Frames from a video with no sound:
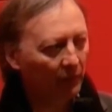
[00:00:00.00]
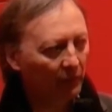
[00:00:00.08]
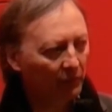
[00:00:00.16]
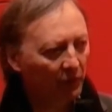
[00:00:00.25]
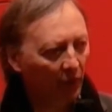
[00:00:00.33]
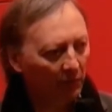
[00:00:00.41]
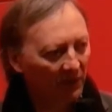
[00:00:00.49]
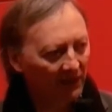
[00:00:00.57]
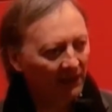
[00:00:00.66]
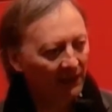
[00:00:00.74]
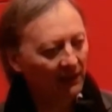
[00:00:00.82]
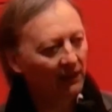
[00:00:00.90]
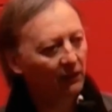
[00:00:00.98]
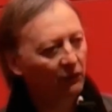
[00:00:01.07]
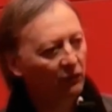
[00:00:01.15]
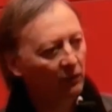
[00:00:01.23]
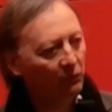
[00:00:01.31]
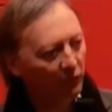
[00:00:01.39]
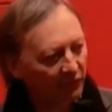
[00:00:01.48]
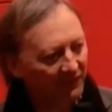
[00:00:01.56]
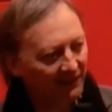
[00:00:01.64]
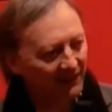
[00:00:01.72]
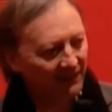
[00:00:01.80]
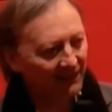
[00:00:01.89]
doubling the
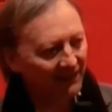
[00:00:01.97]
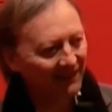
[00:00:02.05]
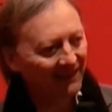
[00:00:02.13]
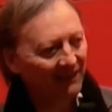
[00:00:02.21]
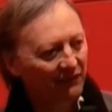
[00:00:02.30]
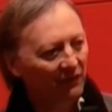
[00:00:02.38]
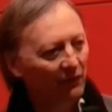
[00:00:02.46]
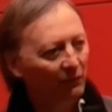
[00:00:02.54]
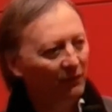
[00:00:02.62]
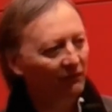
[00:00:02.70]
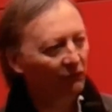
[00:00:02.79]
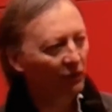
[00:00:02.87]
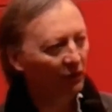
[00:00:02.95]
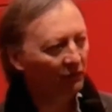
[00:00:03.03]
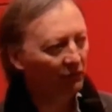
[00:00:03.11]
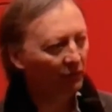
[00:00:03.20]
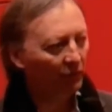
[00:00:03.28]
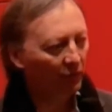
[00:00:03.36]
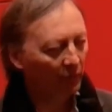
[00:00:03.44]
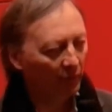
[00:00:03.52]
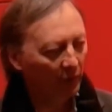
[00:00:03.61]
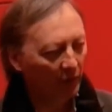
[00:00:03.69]
music. So we've got the